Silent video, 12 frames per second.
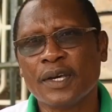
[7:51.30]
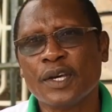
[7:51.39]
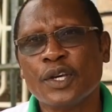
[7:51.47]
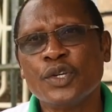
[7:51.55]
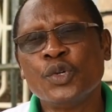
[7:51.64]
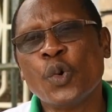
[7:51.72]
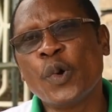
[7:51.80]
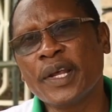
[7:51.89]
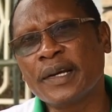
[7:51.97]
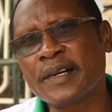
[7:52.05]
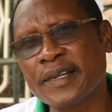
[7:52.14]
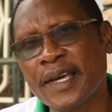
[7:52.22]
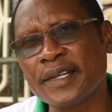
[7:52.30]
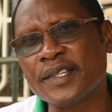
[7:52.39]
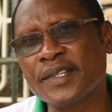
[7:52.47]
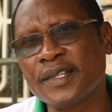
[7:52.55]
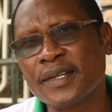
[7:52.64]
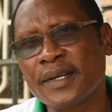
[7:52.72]
You will
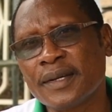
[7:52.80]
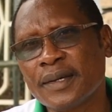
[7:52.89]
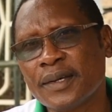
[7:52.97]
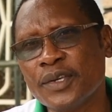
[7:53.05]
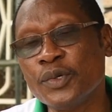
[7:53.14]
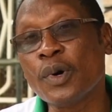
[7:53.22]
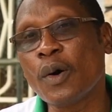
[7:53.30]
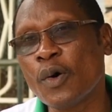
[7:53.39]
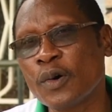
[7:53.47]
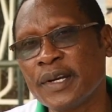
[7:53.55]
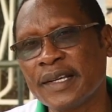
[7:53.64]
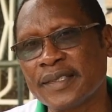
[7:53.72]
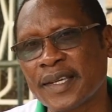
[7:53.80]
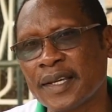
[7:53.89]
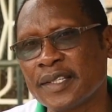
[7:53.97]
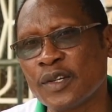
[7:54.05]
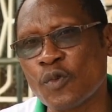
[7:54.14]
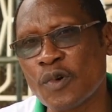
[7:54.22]
create your own
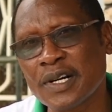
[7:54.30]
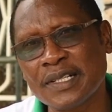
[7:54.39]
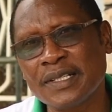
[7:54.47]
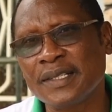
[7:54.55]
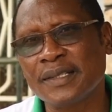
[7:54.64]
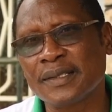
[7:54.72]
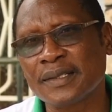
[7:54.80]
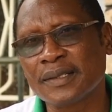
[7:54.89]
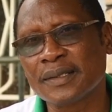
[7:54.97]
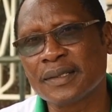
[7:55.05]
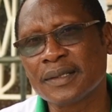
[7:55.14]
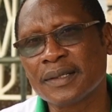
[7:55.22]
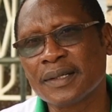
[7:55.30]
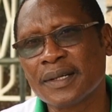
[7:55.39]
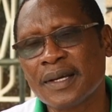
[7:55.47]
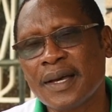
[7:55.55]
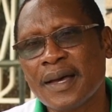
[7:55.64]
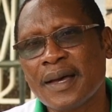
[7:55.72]
exciting worlds
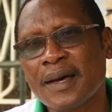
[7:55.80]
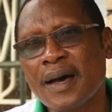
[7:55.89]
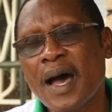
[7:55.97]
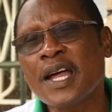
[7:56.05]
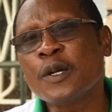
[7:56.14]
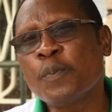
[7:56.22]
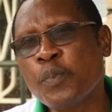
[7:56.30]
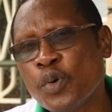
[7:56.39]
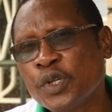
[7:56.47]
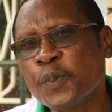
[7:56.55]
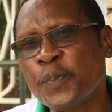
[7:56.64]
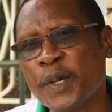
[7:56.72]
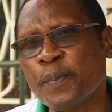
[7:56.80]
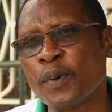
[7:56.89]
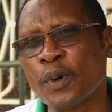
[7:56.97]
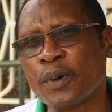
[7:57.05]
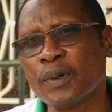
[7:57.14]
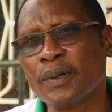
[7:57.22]
and put
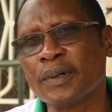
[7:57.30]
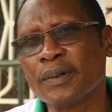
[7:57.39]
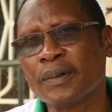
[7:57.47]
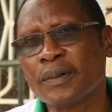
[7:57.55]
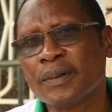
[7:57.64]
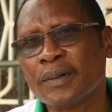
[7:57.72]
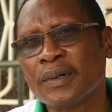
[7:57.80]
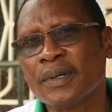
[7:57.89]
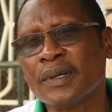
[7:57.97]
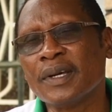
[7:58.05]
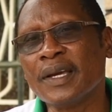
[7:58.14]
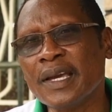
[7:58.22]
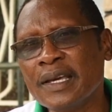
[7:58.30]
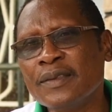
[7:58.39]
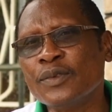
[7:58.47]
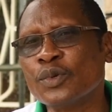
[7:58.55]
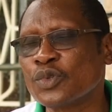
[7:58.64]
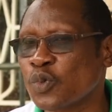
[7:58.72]
people in
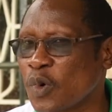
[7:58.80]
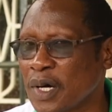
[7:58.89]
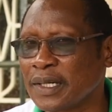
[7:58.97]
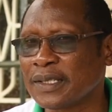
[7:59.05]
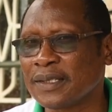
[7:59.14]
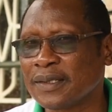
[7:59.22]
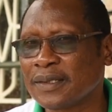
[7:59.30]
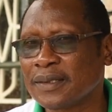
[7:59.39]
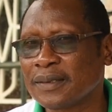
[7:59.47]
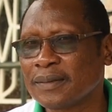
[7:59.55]
those worlds,